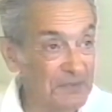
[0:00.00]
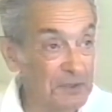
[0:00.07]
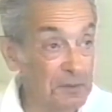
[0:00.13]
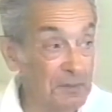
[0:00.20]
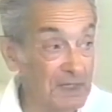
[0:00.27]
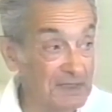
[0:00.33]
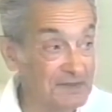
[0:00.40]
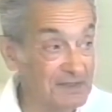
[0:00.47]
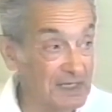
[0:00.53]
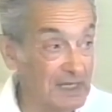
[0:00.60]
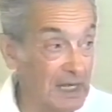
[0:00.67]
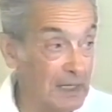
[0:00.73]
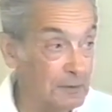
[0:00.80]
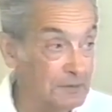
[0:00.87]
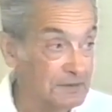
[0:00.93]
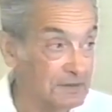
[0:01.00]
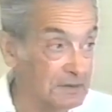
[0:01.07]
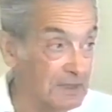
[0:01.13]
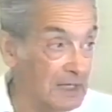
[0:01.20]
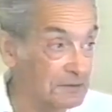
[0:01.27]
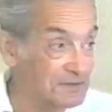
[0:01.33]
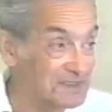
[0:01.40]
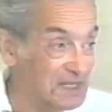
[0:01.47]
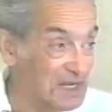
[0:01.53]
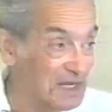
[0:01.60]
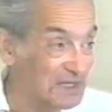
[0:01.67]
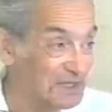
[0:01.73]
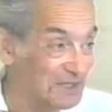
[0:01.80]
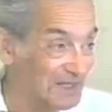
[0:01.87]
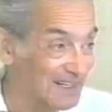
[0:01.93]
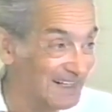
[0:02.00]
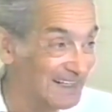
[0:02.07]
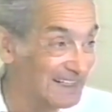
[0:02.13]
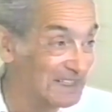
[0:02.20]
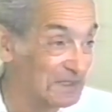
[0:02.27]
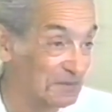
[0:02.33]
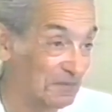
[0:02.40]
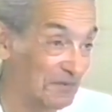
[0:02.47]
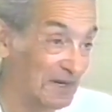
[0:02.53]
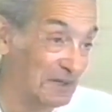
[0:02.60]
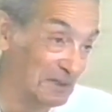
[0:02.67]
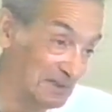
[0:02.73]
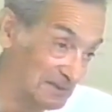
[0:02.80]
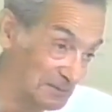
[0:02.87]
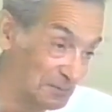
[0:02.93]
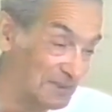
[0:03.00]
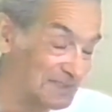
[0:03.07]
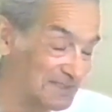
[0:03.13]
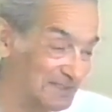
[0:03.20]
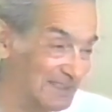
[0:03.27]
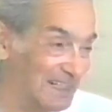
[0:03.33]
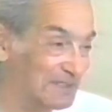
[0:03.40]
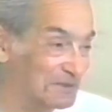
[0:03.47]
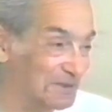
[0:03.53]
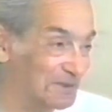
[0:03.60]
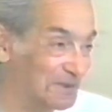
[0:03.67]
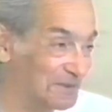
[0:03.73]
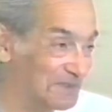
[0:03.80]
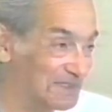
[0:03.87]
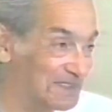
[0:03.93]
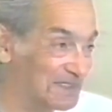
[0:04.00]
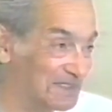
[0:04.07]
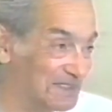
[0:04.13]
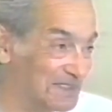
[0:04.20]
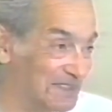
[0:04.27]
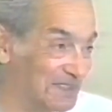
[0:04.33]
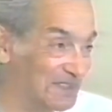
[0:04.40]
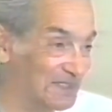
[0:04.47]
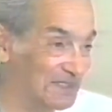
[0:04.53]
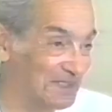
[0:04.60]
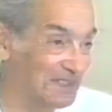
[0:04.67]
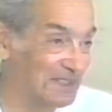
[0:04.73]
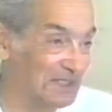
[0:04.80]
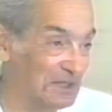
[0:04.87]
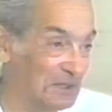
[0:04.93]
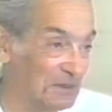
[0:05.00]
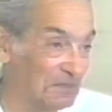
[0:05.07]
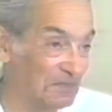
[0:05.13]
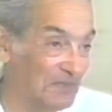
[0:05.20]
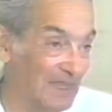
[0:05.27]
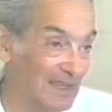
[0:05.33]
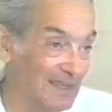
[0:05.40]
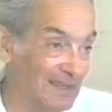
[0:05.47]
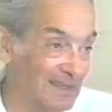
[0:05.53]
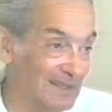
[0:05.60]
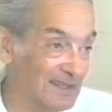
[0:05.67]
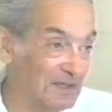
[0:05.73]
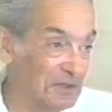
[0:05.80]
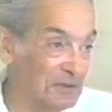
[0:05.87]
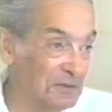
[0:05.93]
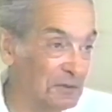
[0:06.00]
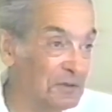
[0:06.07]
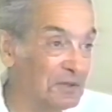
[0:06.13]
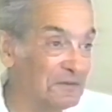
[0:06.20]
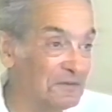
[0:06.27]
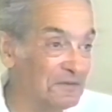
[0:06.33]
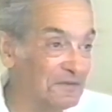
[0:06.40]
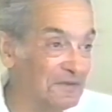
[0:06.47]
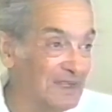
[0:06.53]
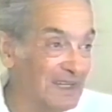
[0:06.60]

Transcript: you might say I was an outsider as far as Western Electric was concerned. I mean, you couldn't...